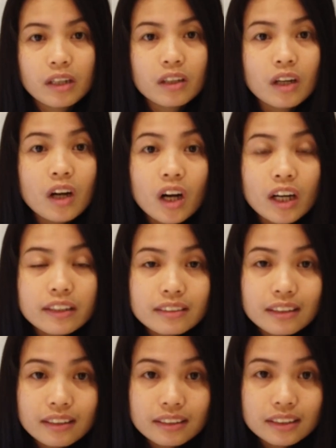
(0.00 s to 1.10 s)
But
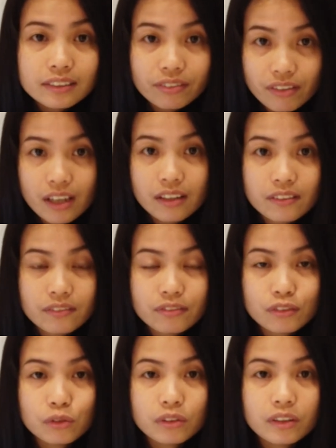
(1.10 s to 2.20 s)
God is
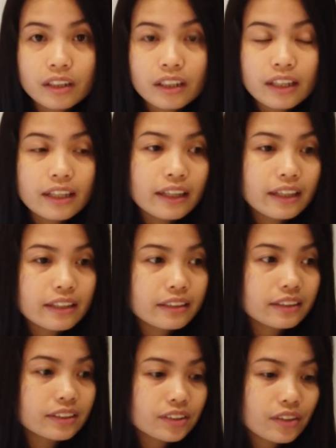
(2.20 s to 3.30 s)
faithful,
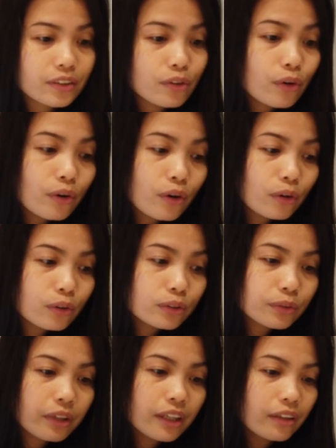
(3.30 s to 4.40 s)
and he's there all
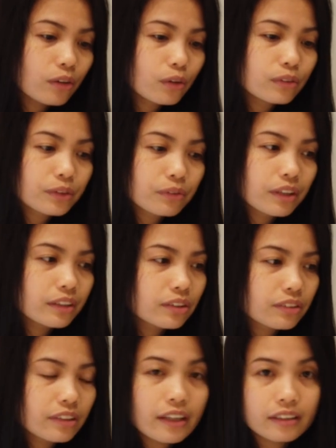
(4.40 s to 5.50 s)
the way
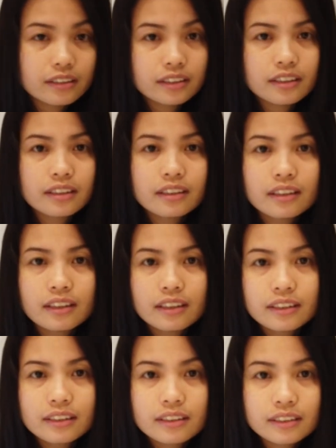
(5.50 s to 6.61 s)
to the end.
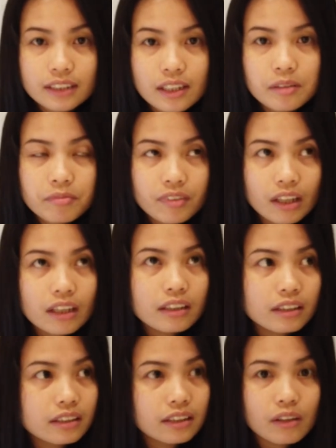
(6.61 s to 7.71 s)
Same
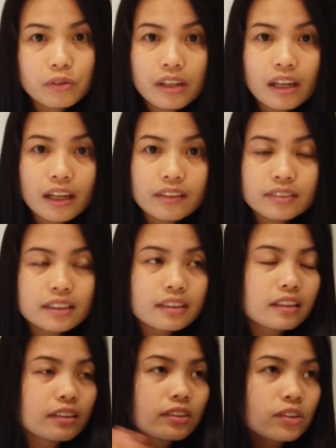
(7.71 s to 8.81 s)
thing in our
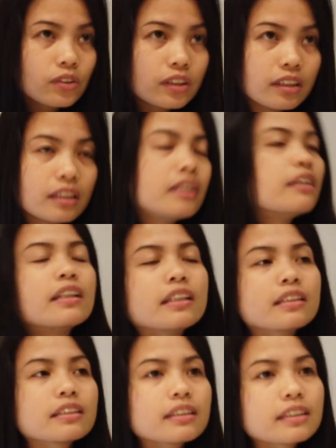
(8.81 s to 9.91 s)
lives. So
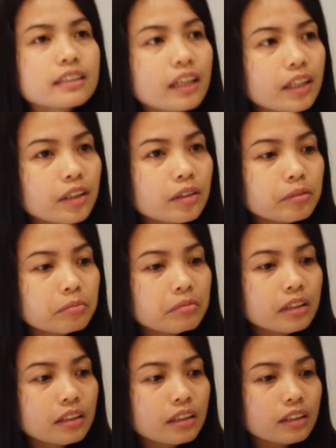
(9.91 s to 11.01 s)
he's the
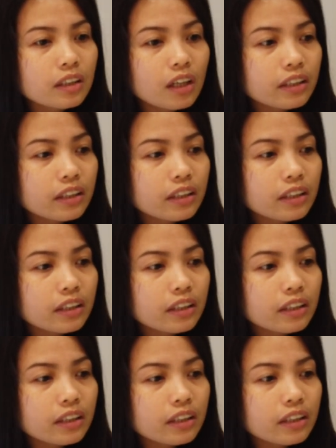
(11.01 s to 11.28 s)
same.